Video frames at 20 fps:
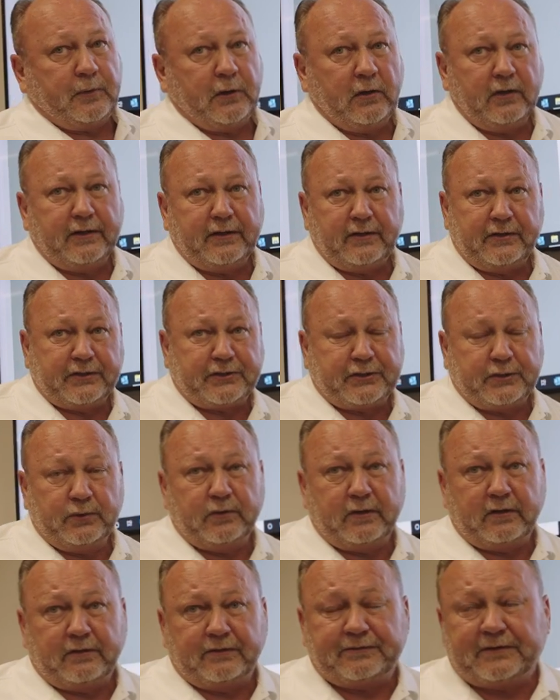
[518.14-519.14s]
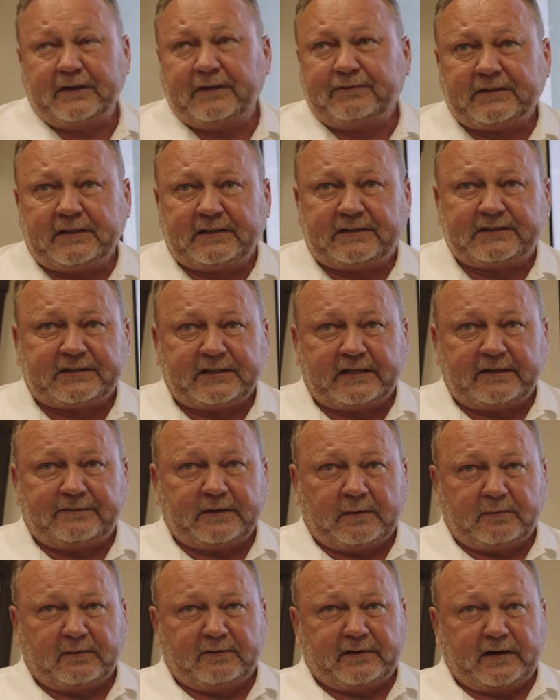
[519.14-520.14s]
pull another 250
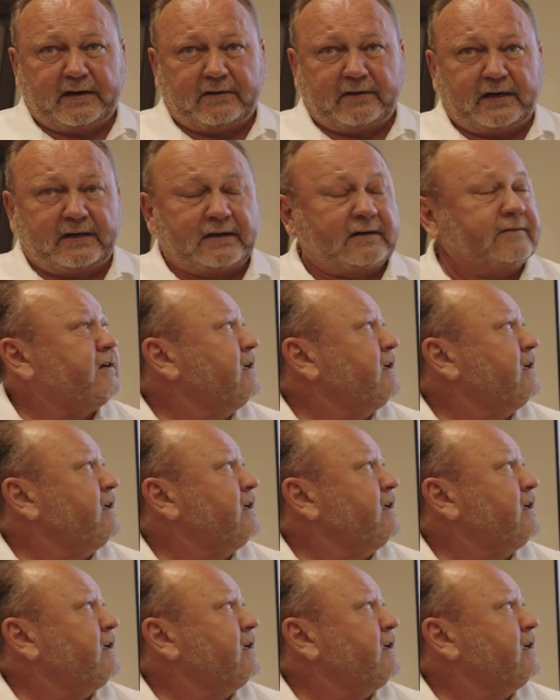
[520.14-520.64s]
CFM of air out of